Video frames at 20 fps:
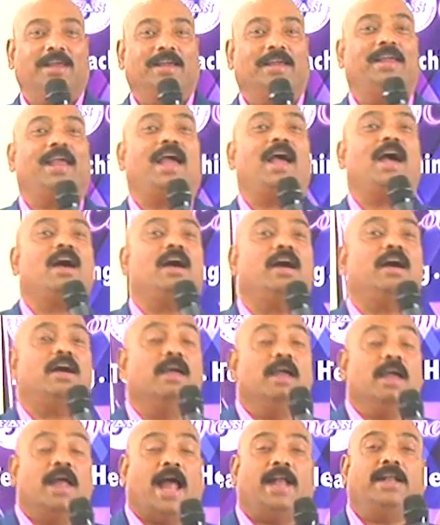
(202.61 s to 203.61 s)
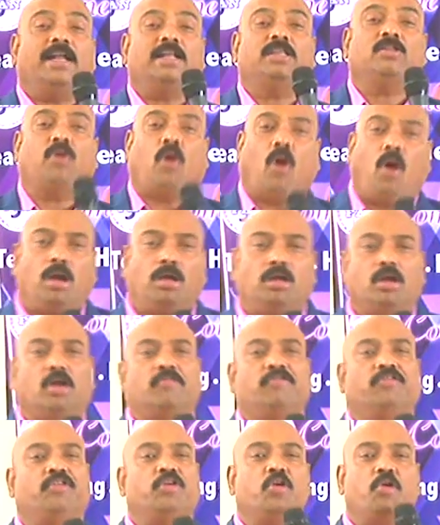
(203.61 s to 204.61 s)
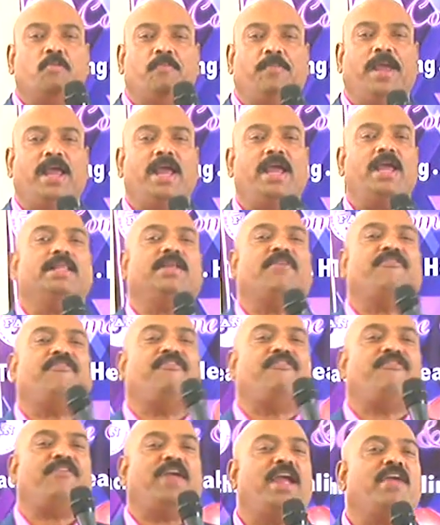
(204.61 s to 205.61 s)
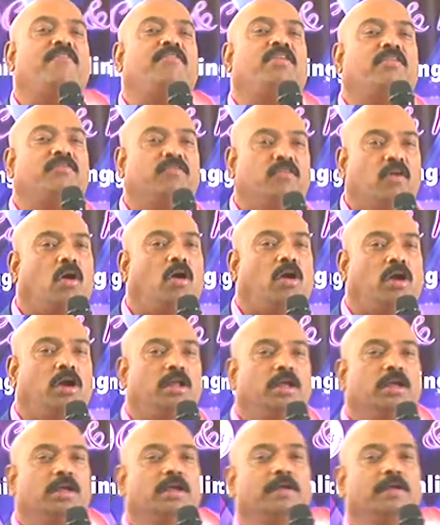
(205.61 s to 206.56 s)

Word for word: Yeah. And the thought of you being in the favor of God